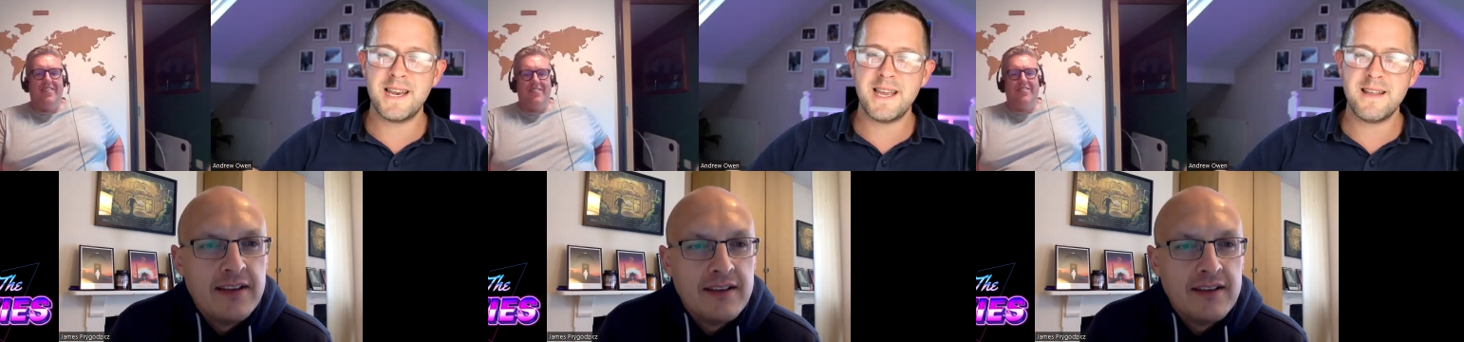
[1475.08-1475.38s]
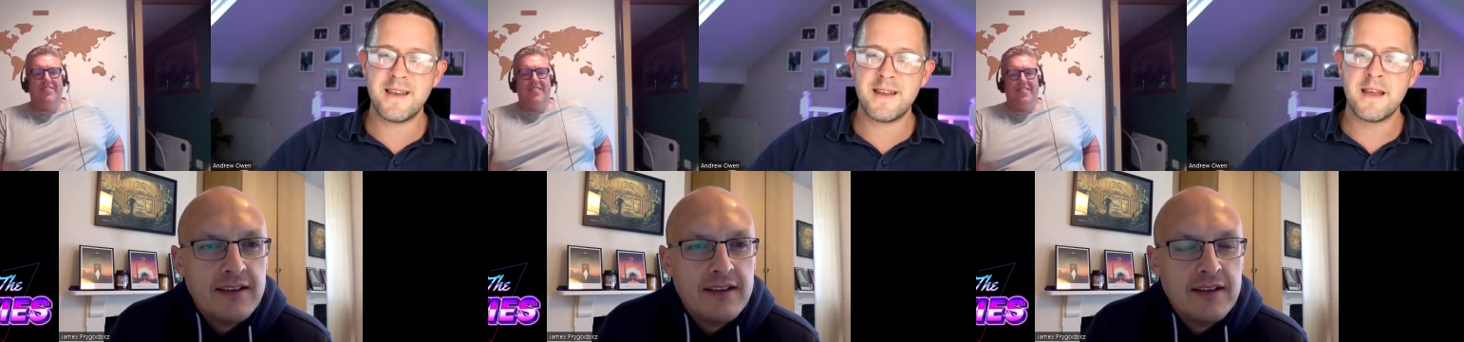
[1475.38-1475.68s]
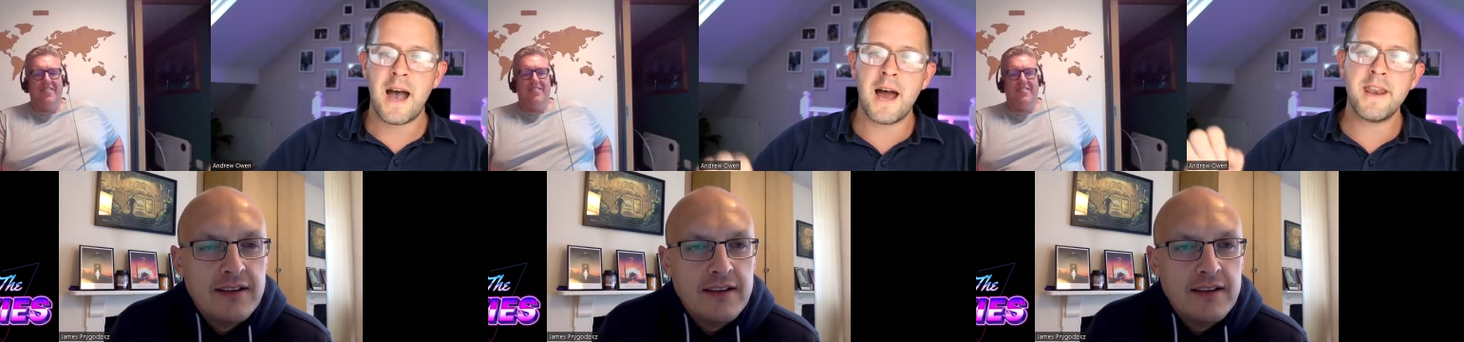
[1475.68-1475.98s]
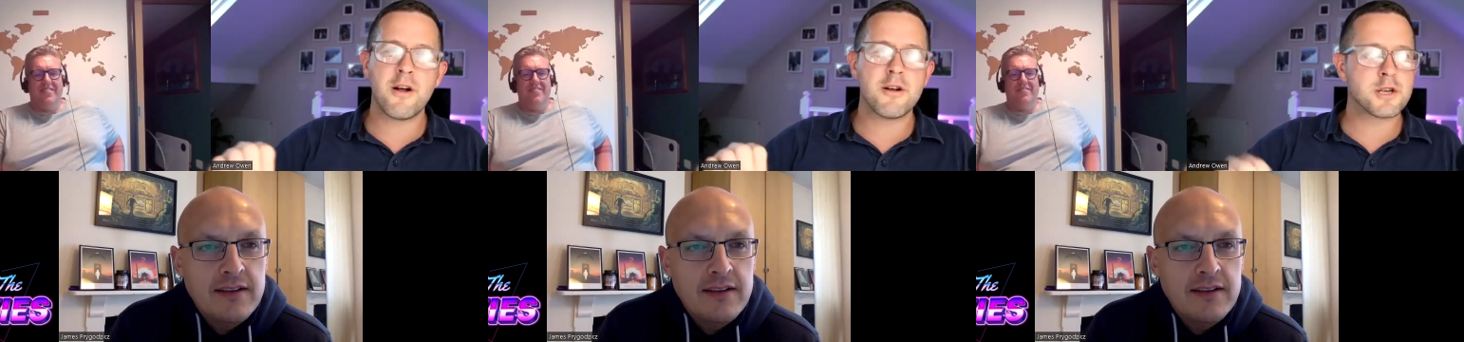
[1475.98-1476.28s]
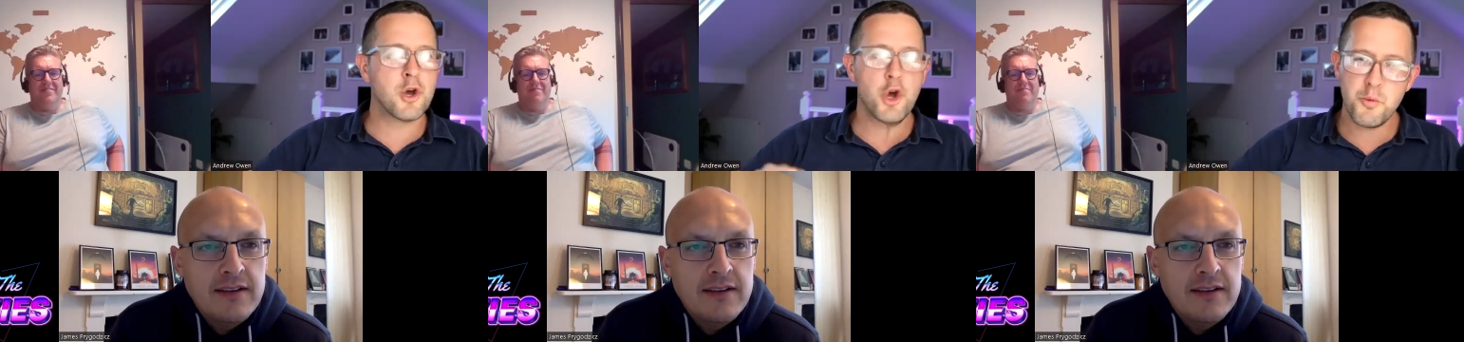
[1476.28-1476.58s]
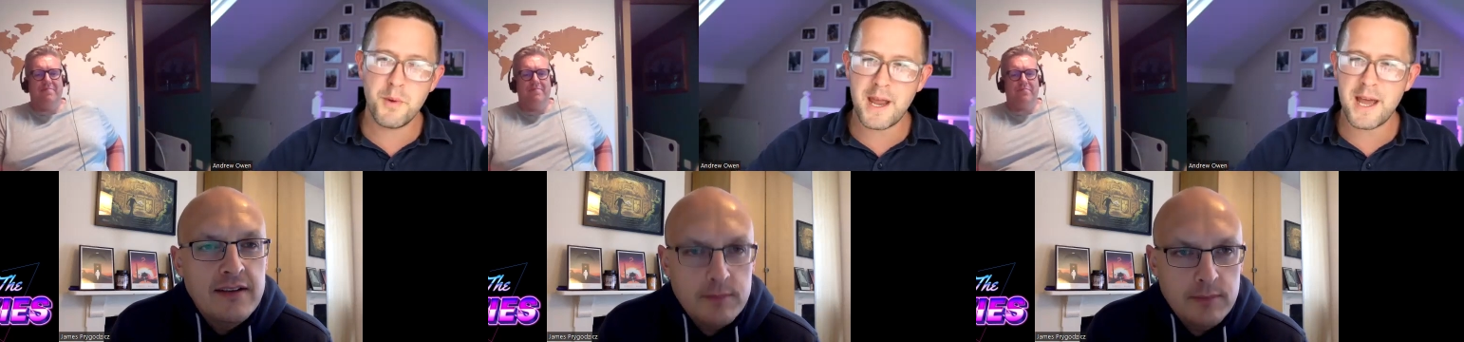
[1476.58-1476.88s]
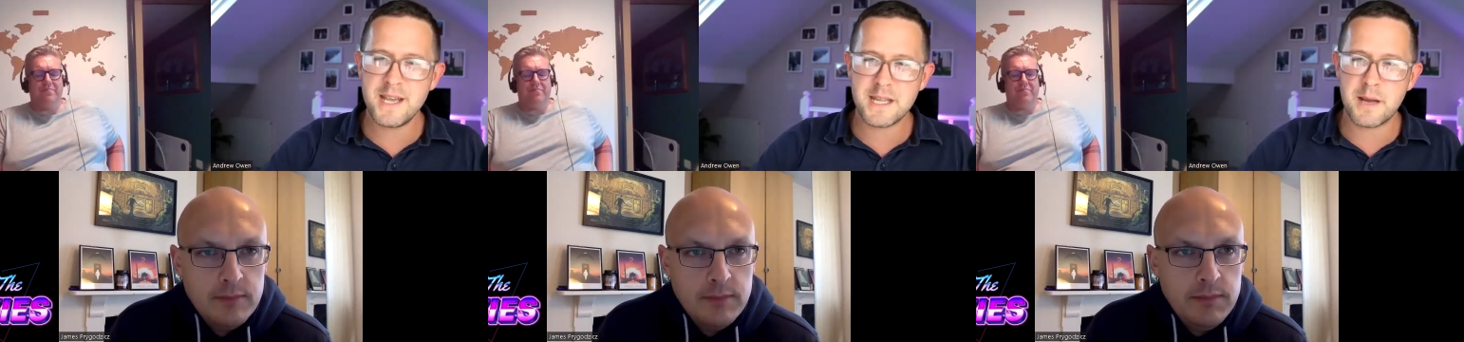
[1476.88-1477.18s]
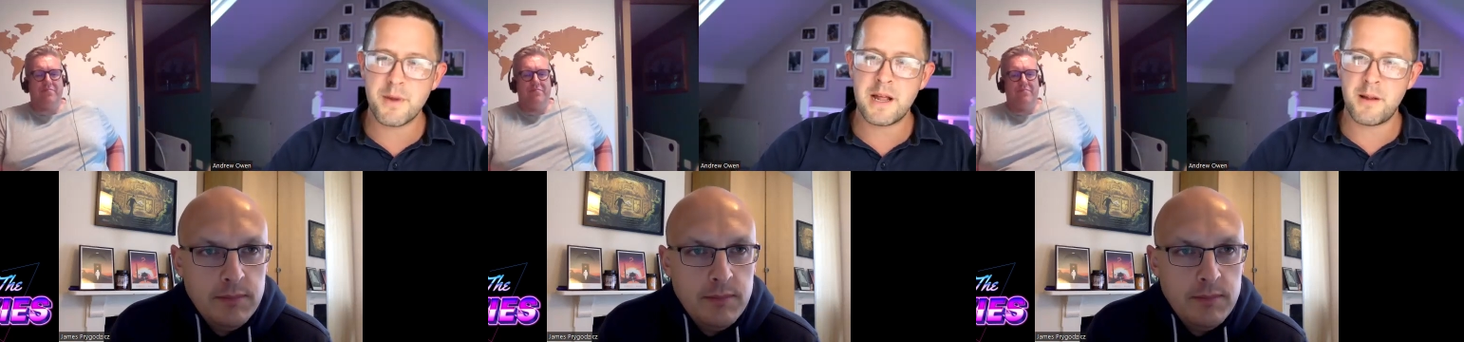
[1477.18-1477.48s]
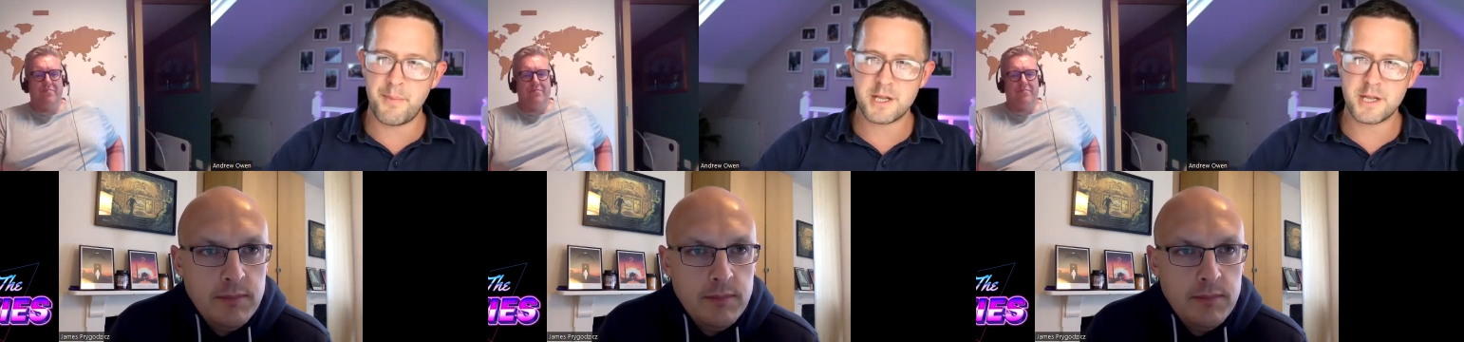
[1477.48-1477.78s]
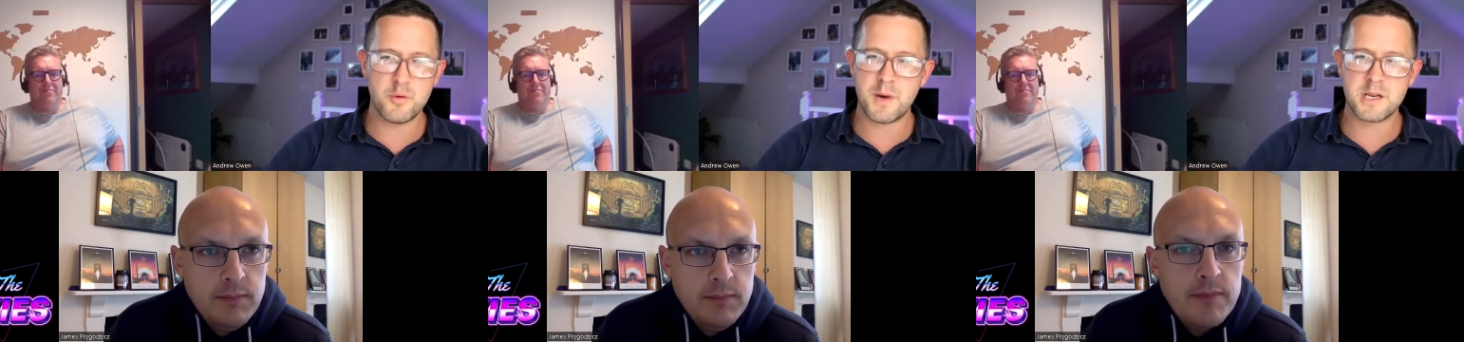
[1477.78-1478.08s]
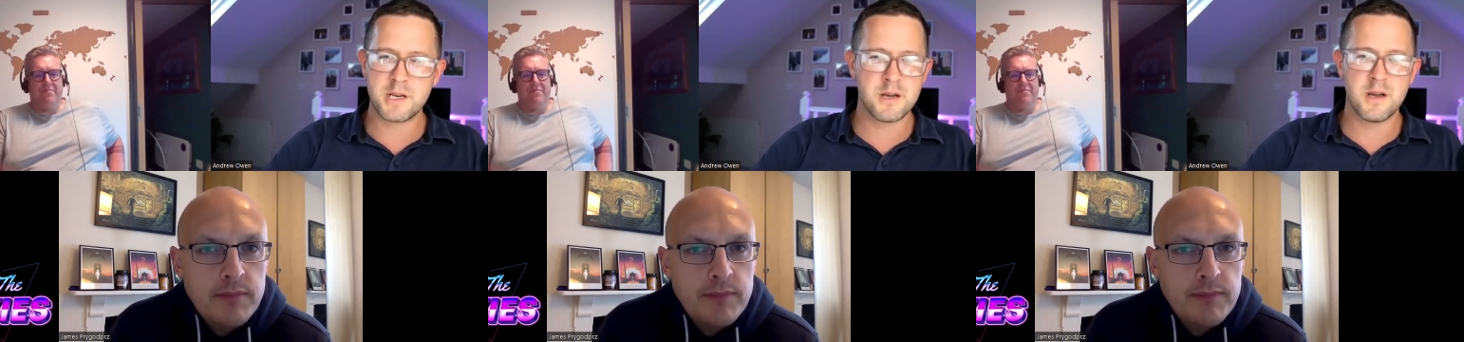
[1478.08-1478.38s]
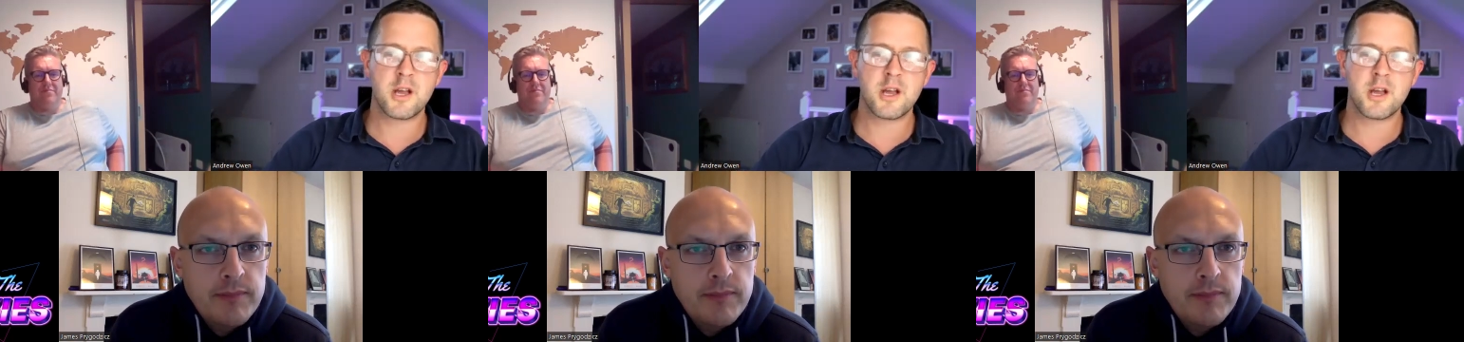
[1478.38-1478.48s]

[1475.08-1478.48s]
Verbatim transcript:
Speaker 1: needed. Yeah. And it also humanized them a little bit too much.